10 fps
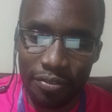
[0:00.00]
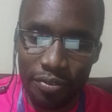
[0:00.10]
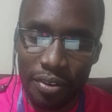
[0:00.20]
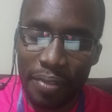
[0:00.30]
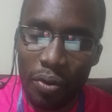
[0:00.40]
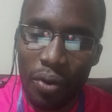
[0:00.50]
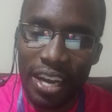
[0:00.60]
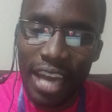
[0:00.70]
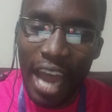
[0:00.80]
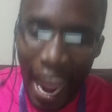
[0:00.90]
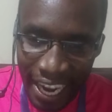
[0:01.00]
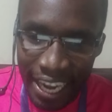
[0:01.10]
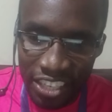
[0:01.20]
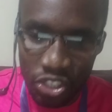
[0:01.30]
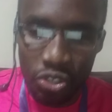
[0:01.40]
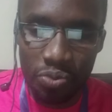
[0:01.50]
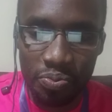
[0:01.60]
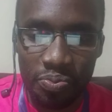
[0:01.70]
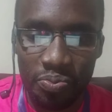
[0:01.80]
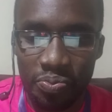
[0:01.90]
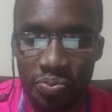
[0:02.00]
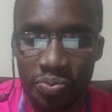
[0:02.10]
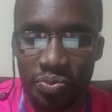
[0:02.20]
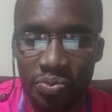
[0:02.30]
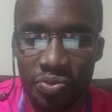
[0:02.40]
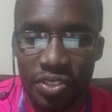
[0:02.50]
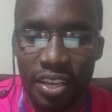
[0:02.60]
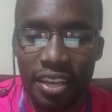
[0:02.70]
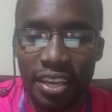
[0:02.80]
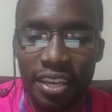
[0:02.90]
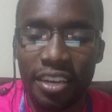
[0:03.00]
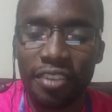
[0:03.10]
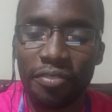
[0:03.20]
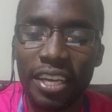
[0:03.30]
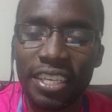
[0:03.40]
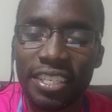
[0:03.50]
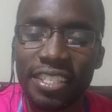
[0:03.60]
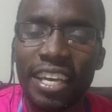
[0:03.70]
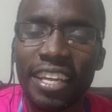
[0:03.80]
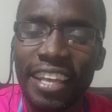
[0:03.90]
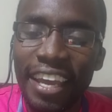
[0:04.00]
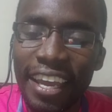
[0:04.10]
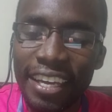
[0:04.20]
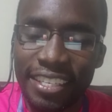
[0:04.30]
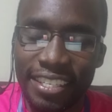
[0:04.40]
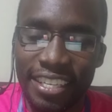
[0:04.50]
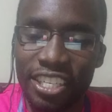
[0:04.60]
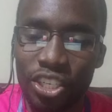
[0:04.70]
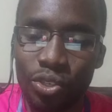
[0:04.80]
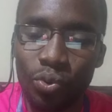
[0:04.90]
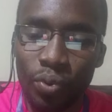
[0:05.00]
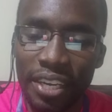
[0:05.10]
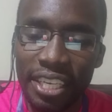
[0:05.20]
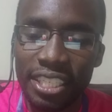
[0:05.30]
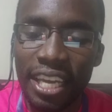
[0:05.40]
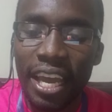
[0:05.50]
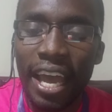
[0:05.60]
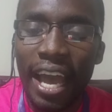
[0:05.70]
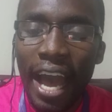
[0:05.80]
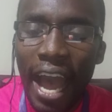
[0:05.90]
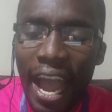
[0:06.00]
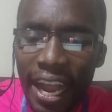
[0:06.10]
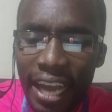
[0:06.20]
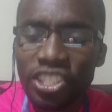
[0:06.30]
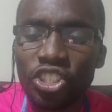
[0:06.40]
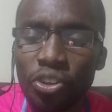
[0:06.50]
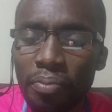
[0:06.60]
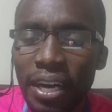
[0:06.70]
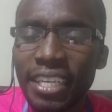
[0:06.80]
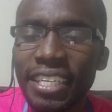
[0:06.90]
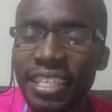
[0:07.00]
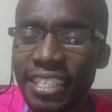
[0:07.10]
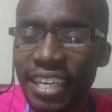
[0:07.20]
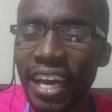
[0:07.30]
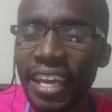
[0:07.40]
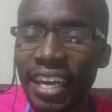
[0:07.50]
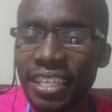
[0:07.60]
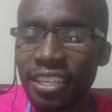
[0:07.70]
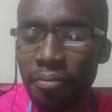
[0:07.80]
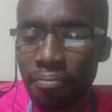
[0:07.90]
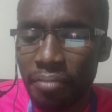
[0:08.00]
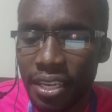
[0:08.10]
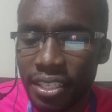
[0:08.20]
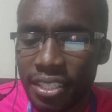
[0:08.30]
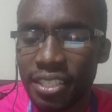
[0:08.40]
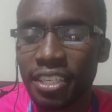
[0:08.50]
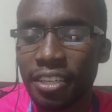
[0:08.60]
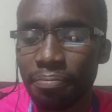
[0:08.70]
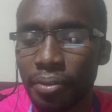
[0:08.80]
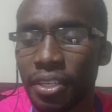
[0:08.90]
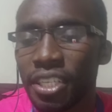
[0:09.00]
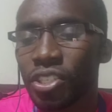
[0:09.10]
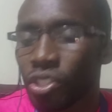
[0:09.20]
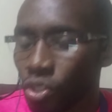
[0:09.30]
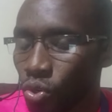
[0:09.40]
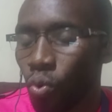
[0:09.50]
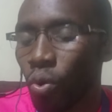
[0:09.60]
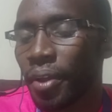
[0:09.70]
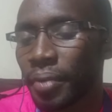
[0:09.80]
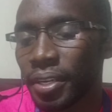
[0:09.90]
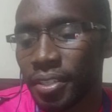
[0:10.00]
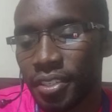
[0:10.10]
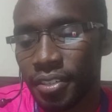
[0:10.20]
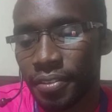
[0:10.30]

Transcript: from the word a custom, defined as the extent to which a customary diet meets the body's requirement.